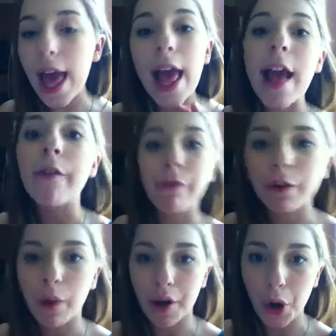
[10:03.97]

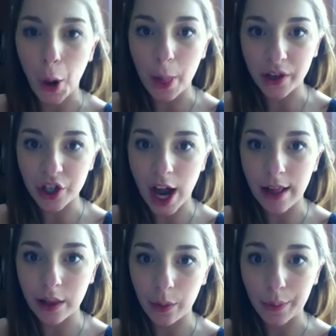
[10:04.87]
Everyone on the
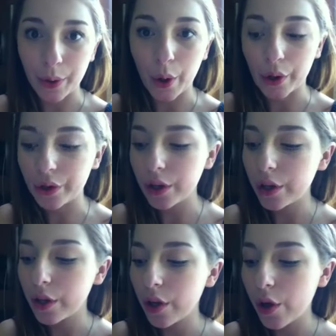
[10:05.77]
chat that we were on
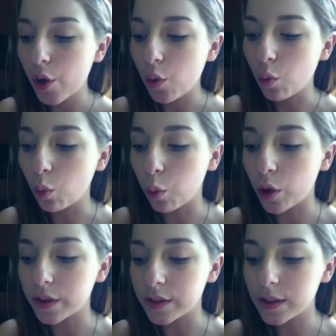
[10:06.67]

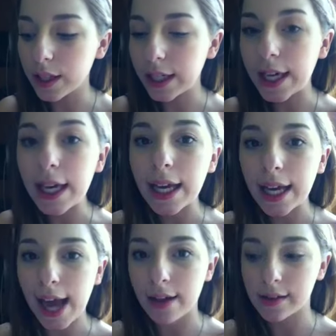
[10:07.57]
was
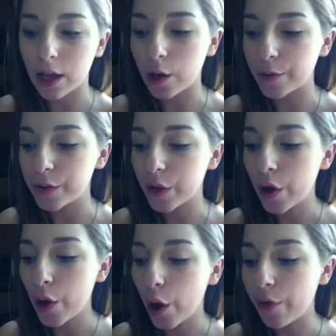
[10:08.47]
kicking ourselves
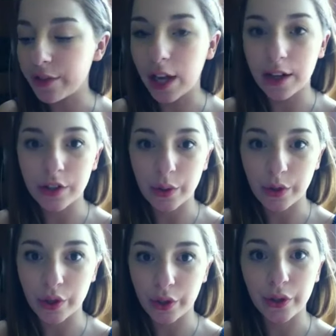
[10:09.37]
over Dark
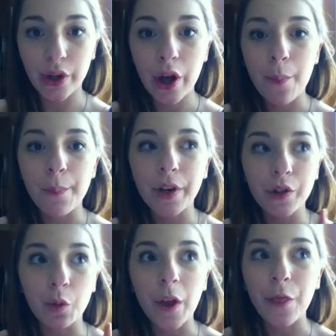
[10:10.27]
Souls 2
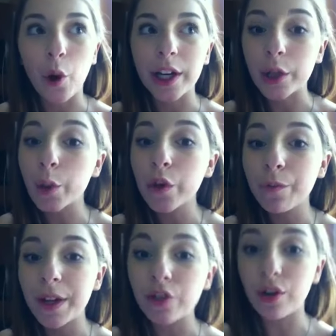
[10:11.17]
because we thought it could
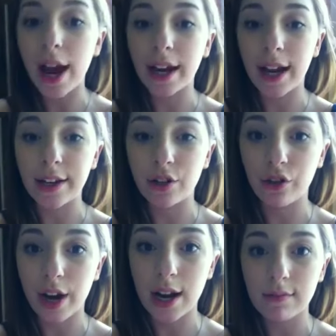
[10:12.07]
have been Dragon Age
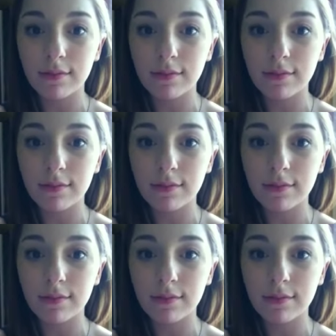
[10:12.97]
3